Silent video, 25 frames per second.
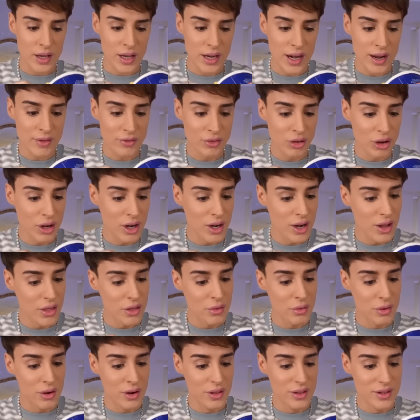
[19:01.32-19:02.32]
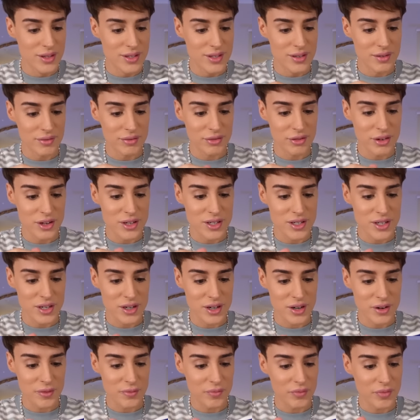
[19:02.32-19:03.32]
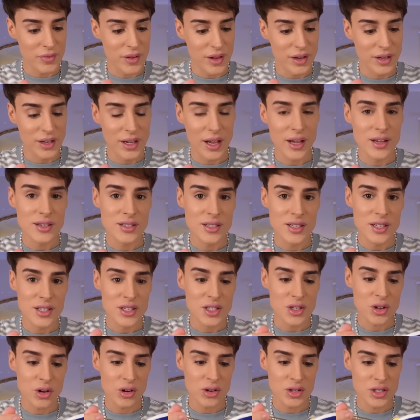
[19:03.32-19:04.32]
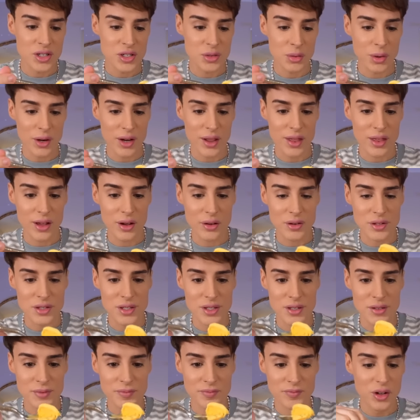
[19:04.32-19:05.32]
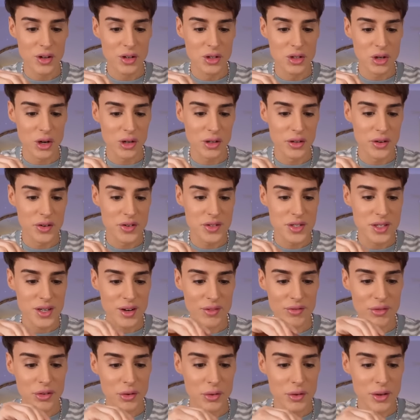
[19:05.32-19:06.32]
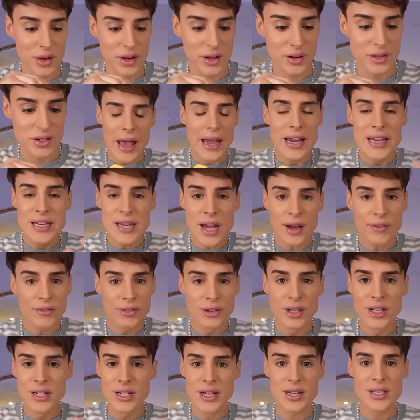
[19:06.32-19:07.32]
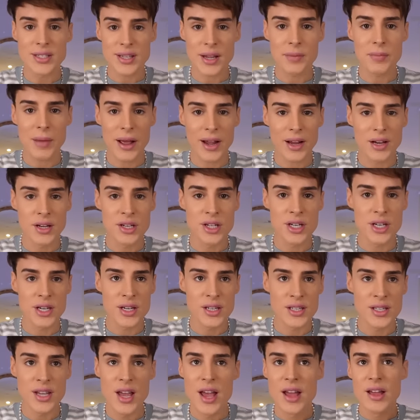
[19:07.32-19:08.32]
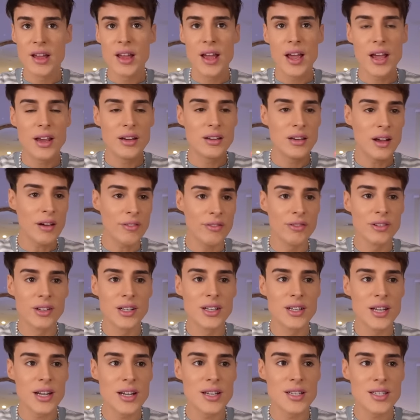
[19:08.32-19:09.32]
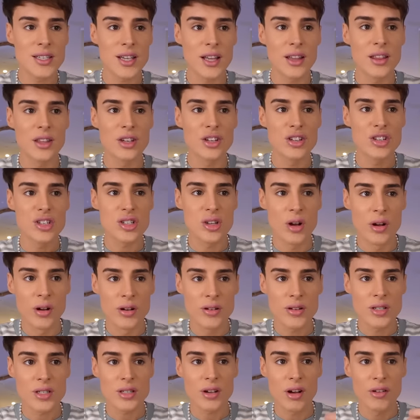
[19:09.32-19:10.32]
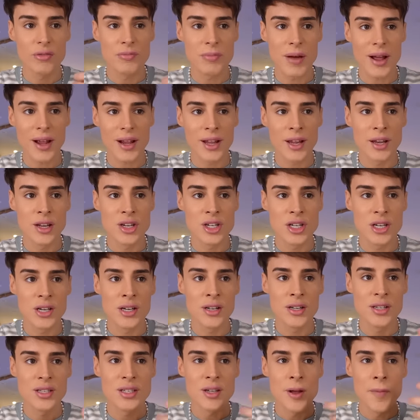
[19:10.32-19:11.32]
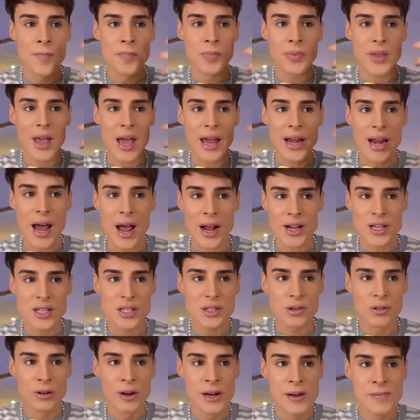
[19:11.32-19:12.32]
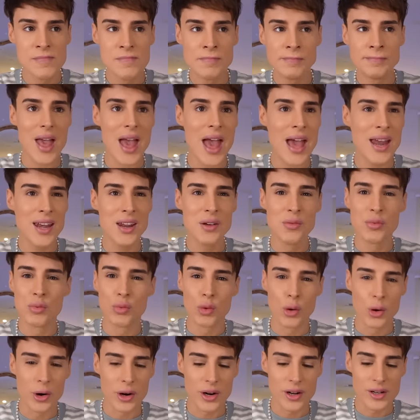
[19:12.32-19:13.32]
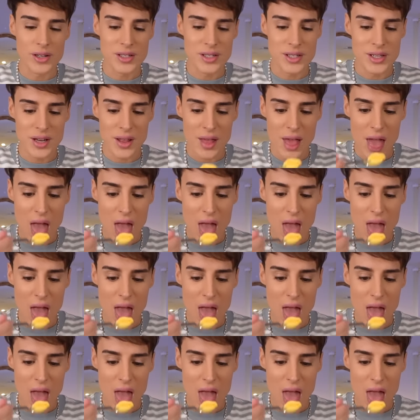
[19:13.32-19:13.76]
And I've got another one of these in the freezer in case these cost $20,000 in a few years. It definitely tastes like mac and cheese. It definitely tastes like the sauce of mac and cheese and ice cream, and it works.